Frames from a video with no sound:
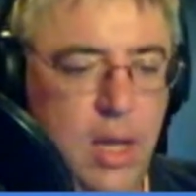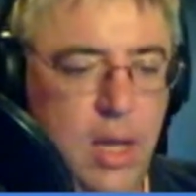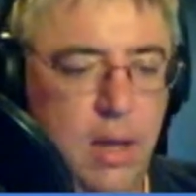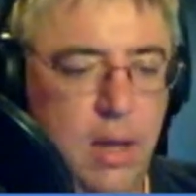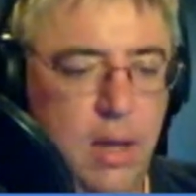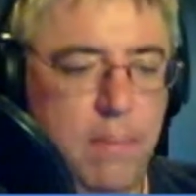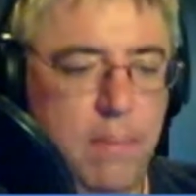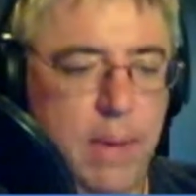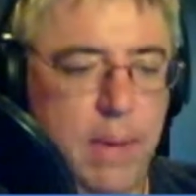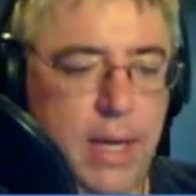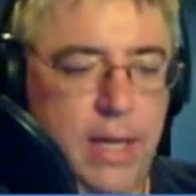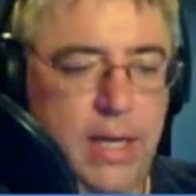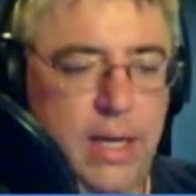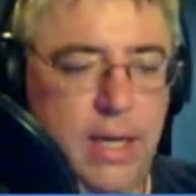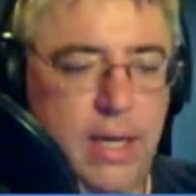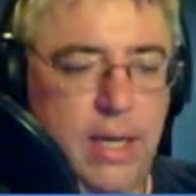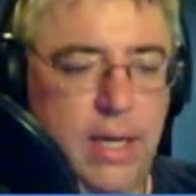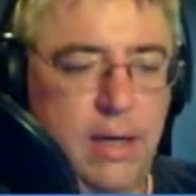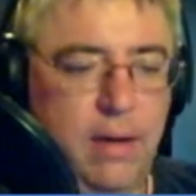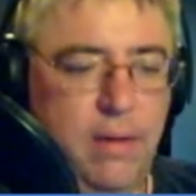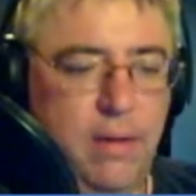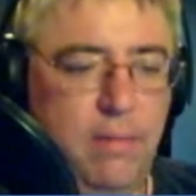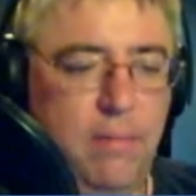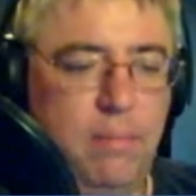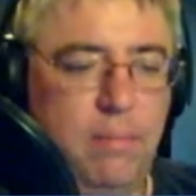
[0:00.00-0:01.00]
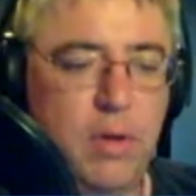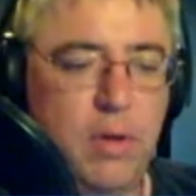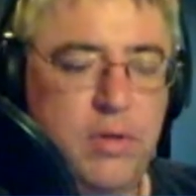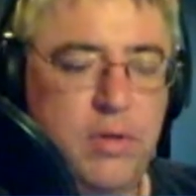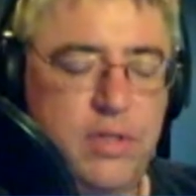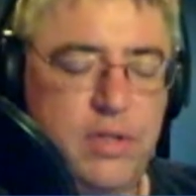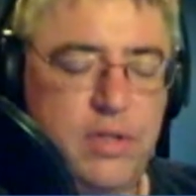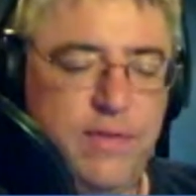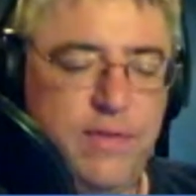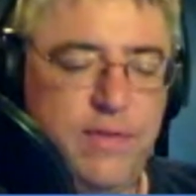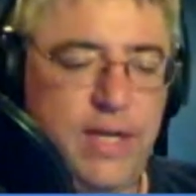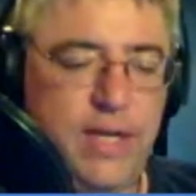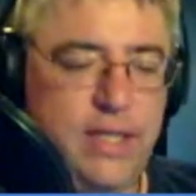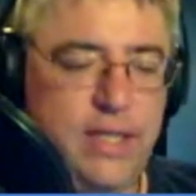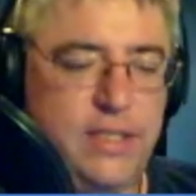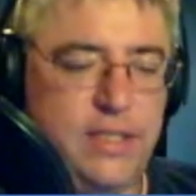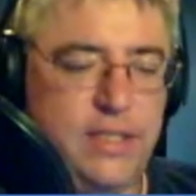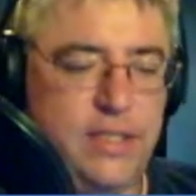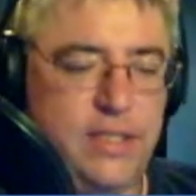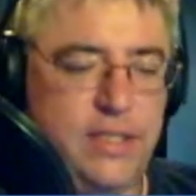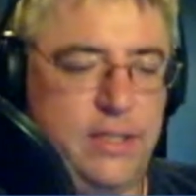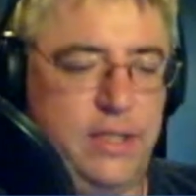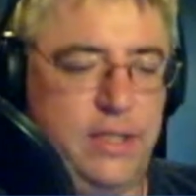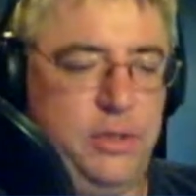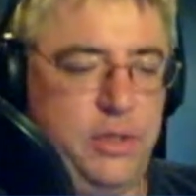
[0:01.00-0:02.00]
But most of it
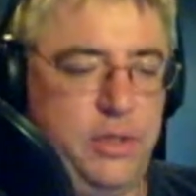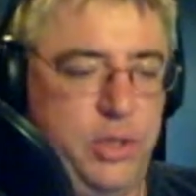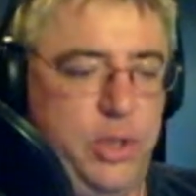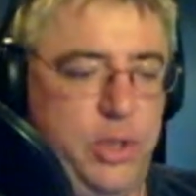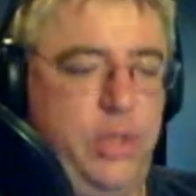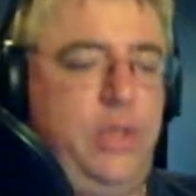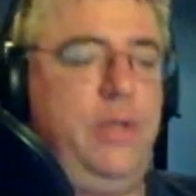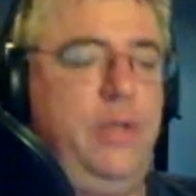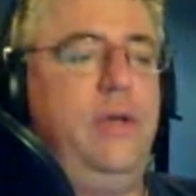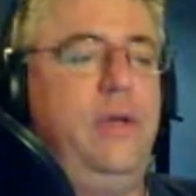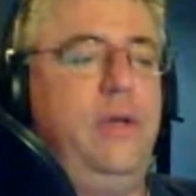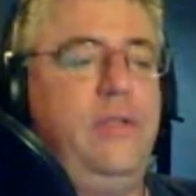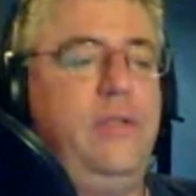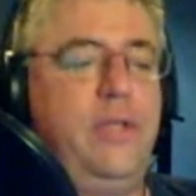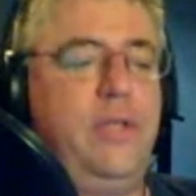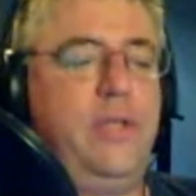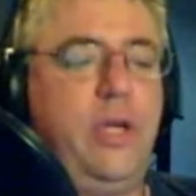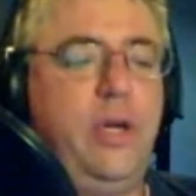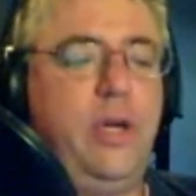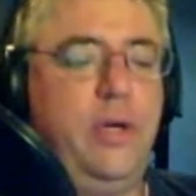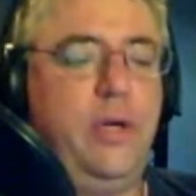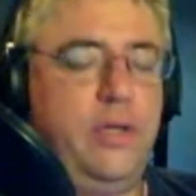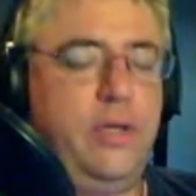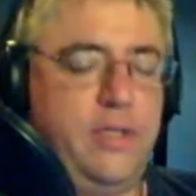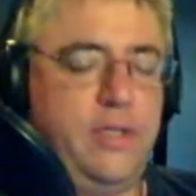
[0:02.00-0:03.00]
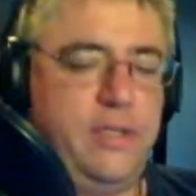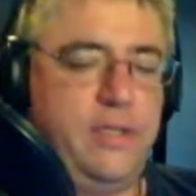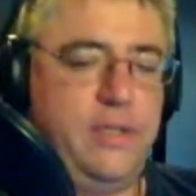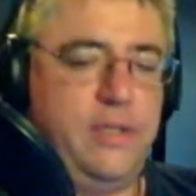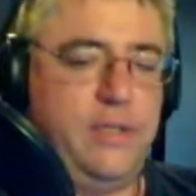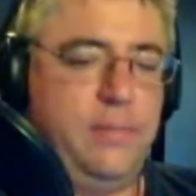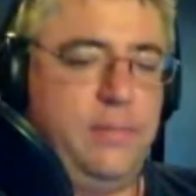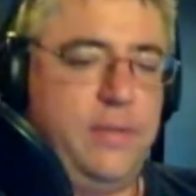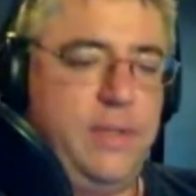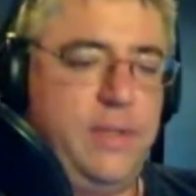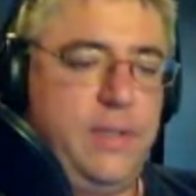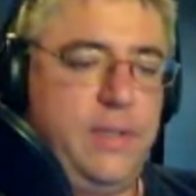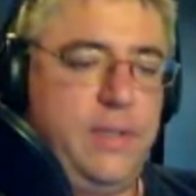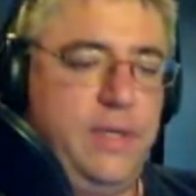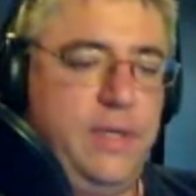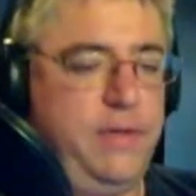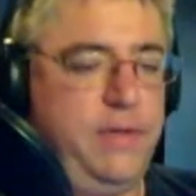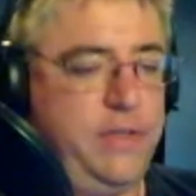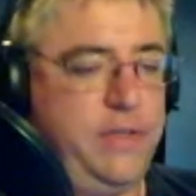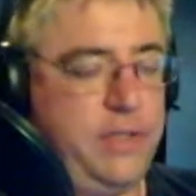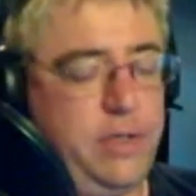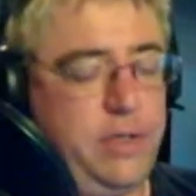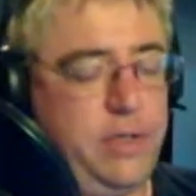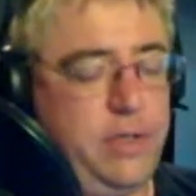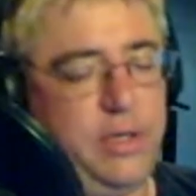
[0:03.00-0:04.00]
is you should secure your systems. And if you
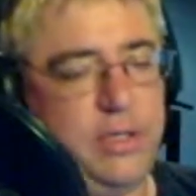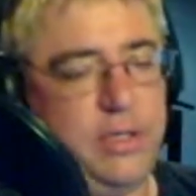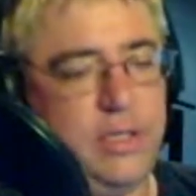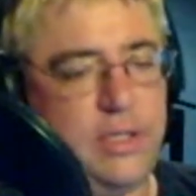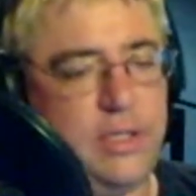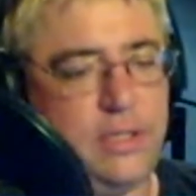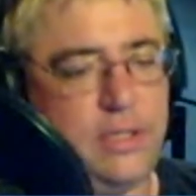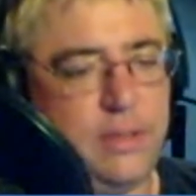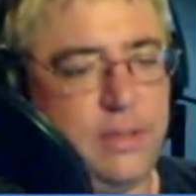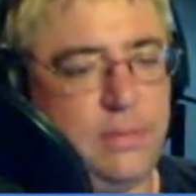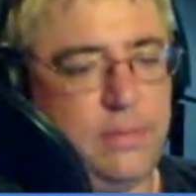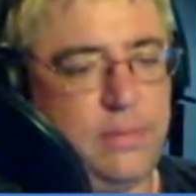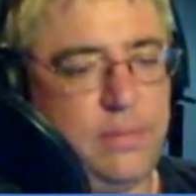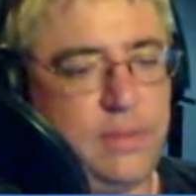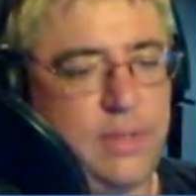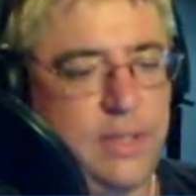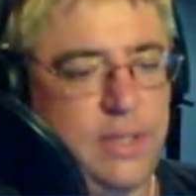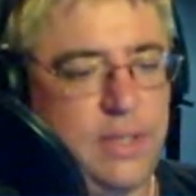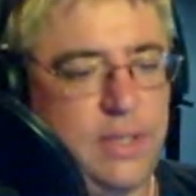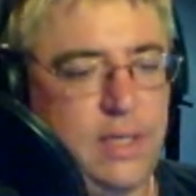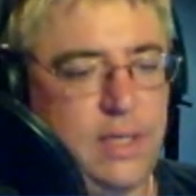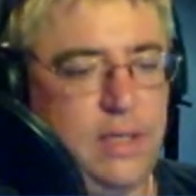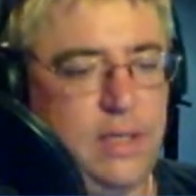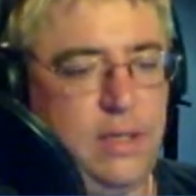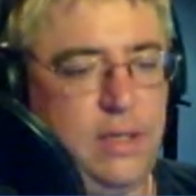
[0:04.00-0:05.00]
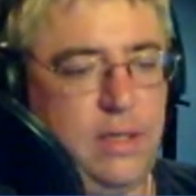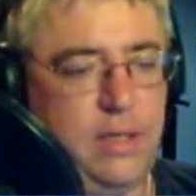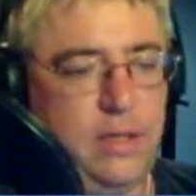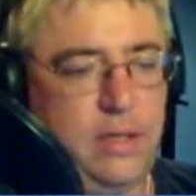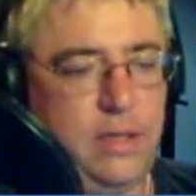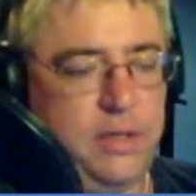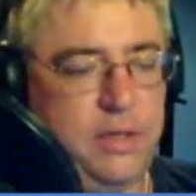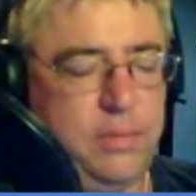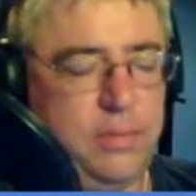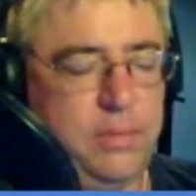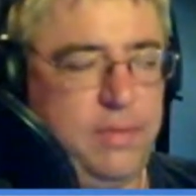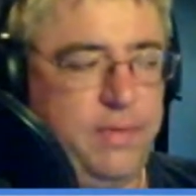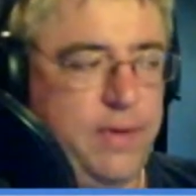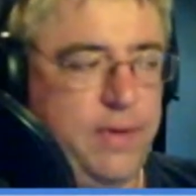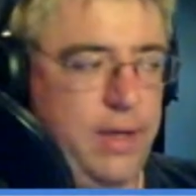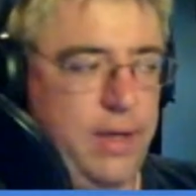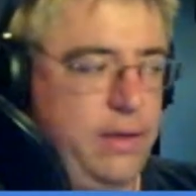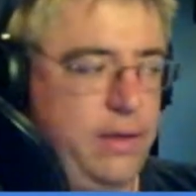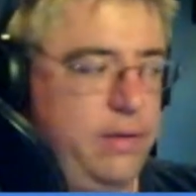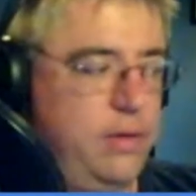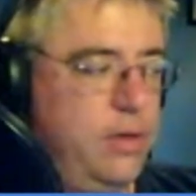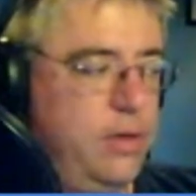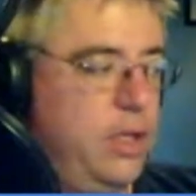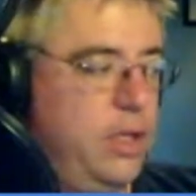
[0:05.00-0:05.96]
secure your systems, then you should be fine.